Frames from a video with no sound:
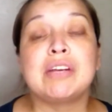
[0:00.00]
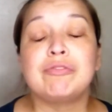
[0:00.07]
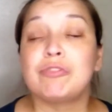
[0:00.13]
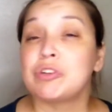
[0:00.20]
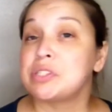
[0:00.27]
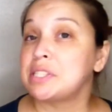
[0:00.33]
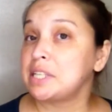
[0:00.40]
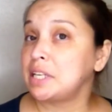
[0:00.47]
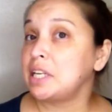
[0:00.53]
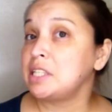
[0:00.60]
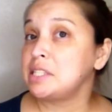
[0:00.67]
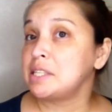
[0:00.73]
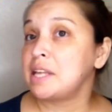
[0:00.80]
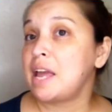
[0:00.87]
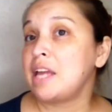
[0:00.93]
for sticking
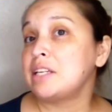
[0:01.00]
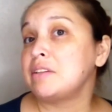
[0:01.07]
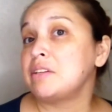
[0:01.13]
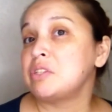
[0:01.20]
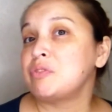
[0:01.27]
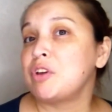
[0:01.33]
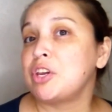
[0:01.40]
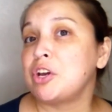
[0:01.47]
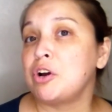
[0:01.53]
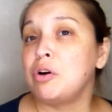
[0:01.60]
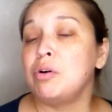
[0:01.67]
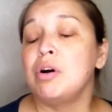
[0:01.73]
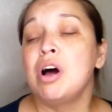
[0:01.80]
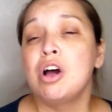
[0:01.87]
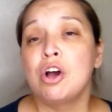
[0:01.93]
to the end of this video.